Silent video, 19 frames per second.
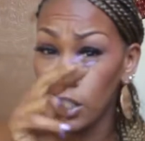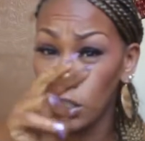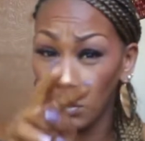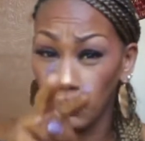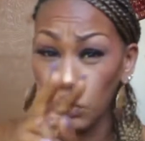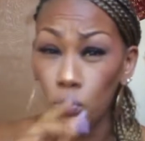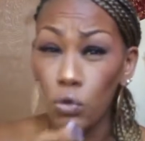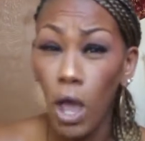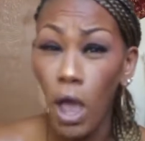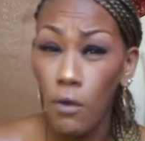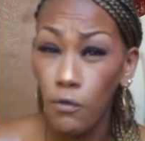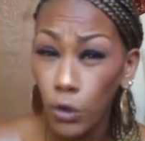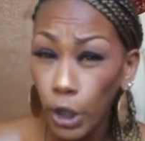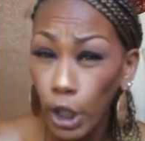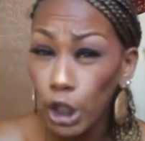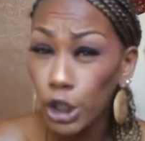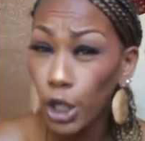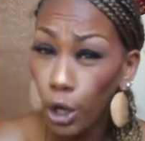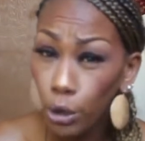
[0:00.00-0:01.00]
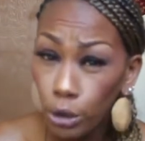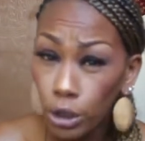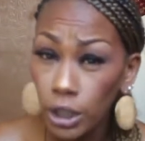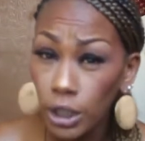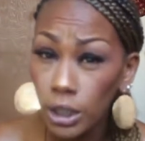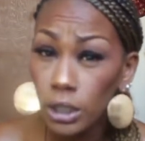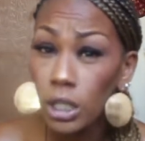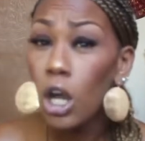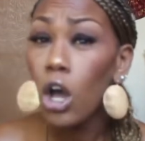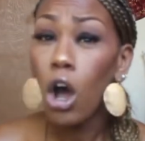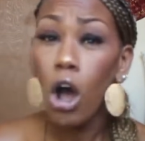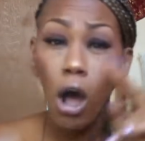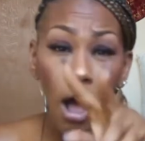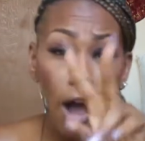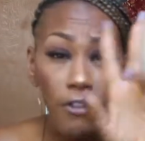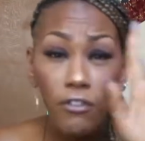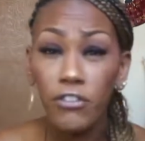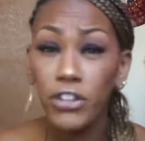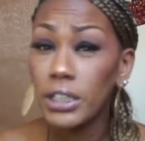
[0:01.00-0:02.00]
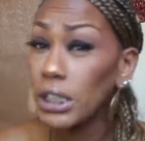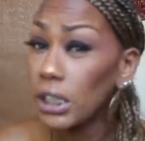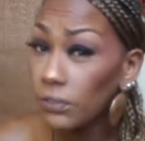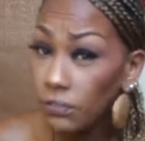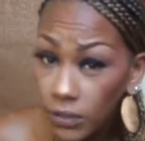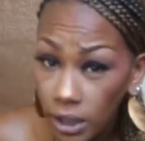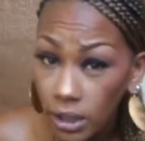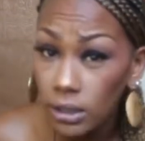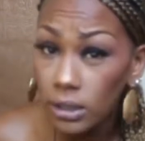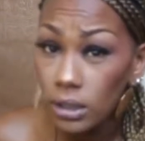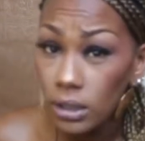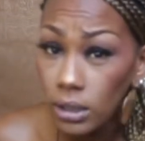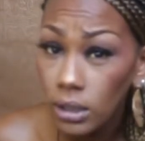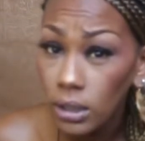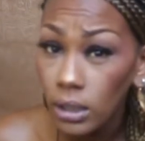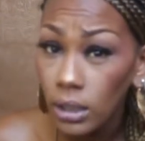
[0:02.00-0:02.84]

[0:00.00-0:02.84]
So if you ever in Oakland off 55th,